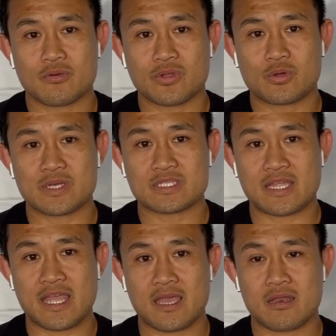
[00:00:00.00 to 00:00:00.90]
request
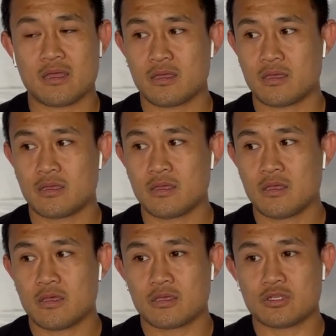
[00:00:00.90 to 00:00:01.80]
and
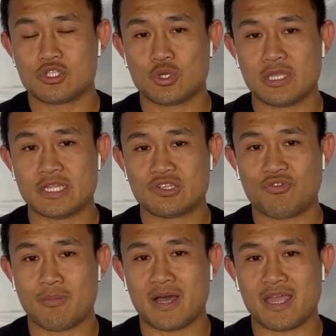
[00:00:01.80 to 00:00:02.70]
good tutelage from
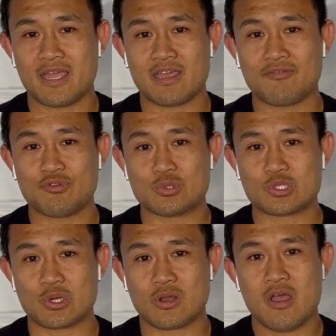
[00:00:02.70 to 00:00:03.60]
my influencer
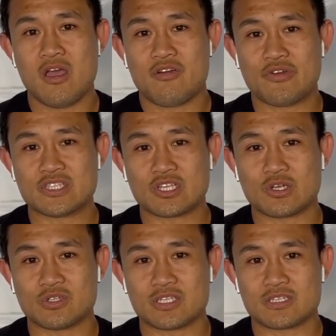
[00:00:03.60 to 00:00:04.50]
friends and
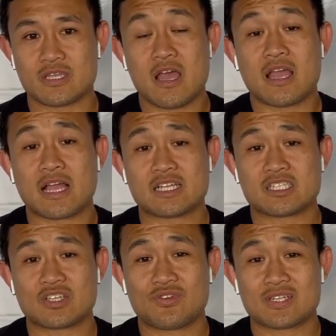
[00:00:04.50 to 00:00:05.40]
coaches. Guys,
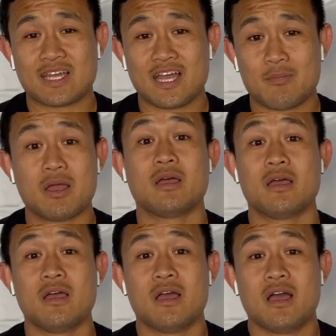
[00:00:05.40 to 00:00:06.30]
thanks for your time.
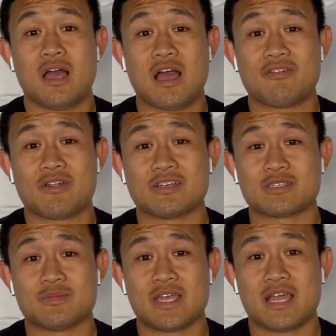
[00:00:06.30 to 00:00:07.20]
Have an awesome
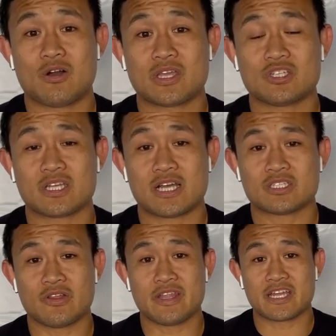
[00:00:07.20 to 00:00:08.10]
day. I'll catch you guys on
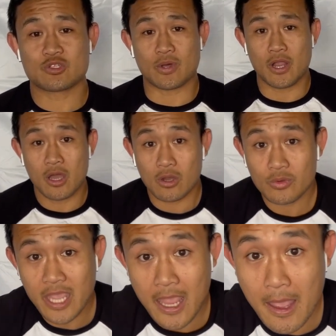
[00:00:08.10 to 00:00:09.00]
the next one. Oh
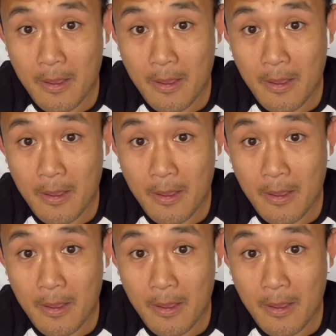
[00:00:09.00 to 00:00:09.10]
yeah.